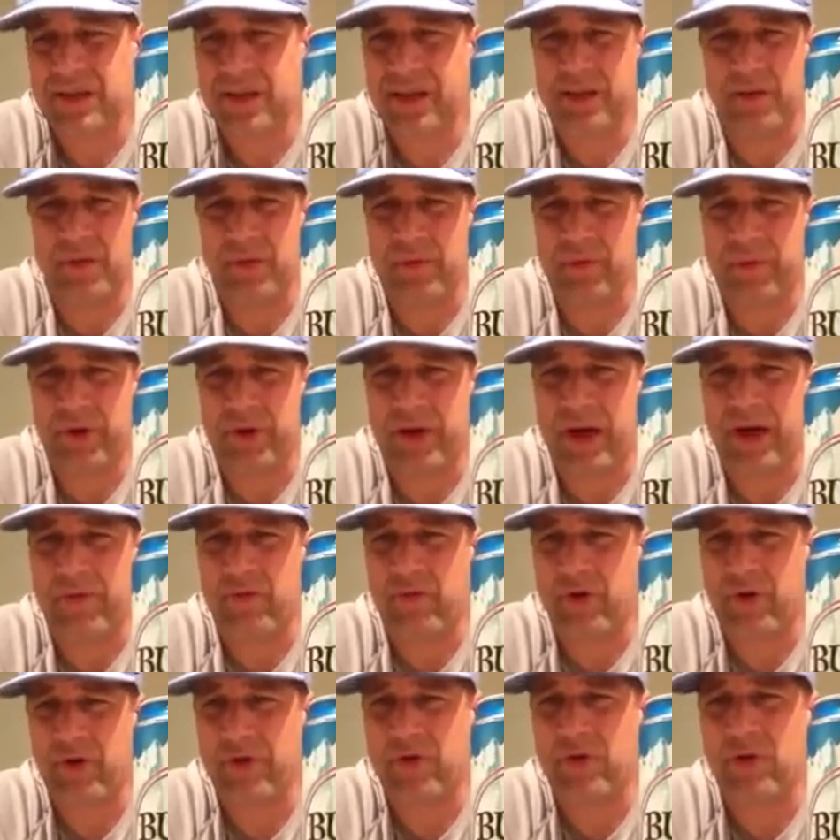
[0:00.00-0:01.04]
they wouldn't be
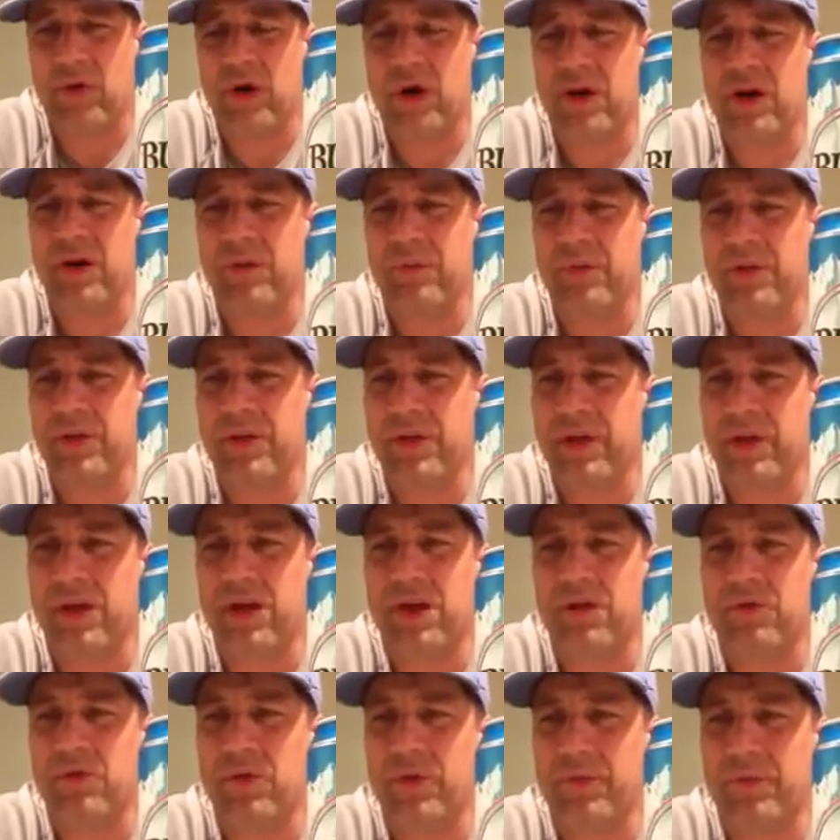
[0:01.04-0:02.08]
having 100 million
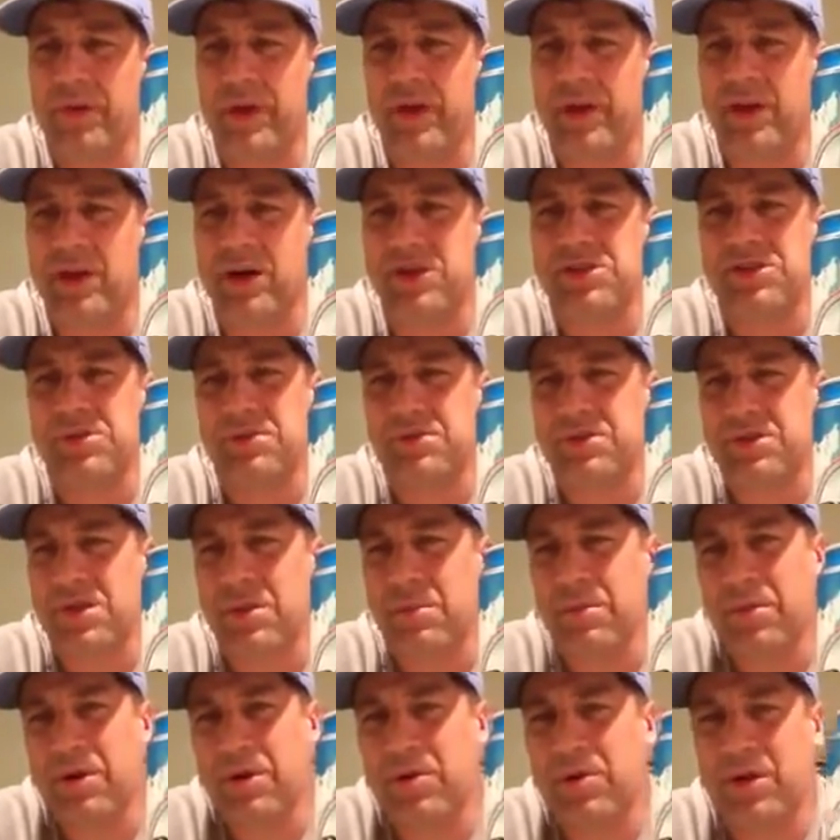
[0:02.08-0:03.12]
repeat customers on
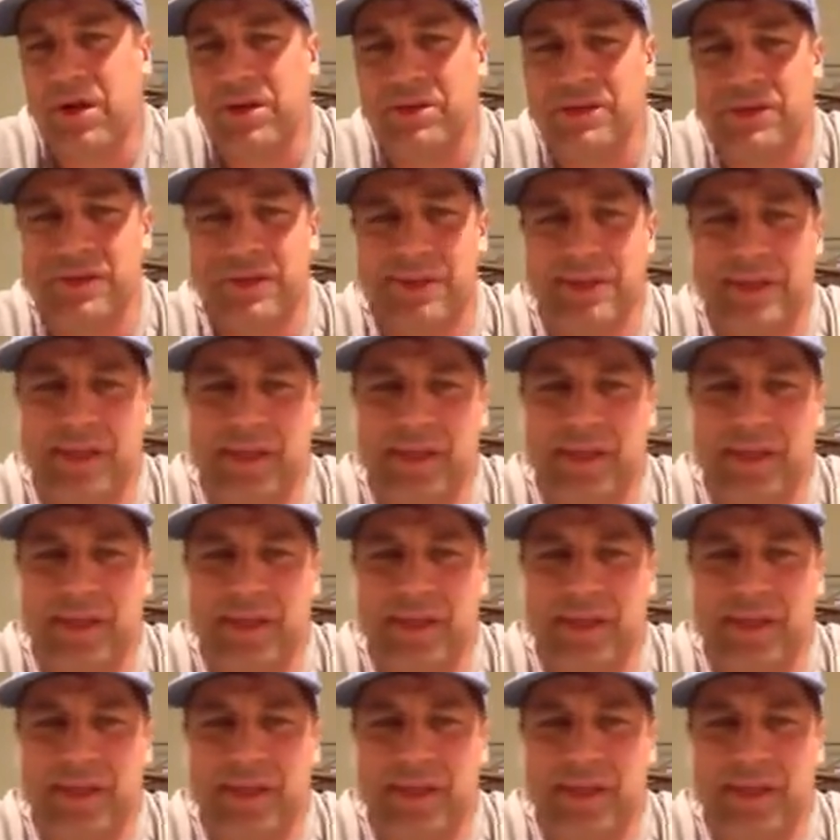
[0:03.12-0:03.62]
Budweiser.